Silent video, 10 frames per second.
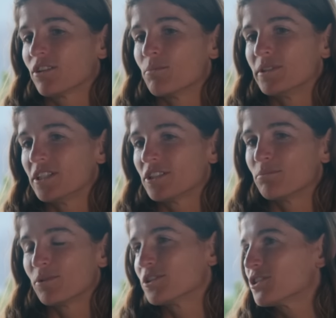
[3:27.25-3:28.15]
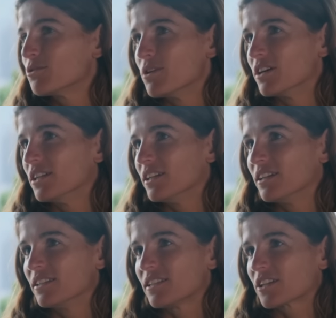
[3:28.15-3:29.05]
Competition pushed too early,
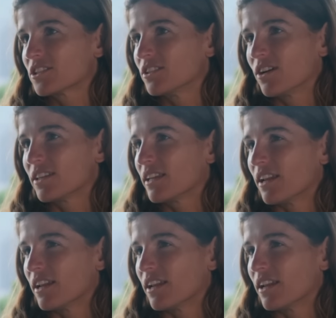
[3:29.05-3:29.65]
it's actually not that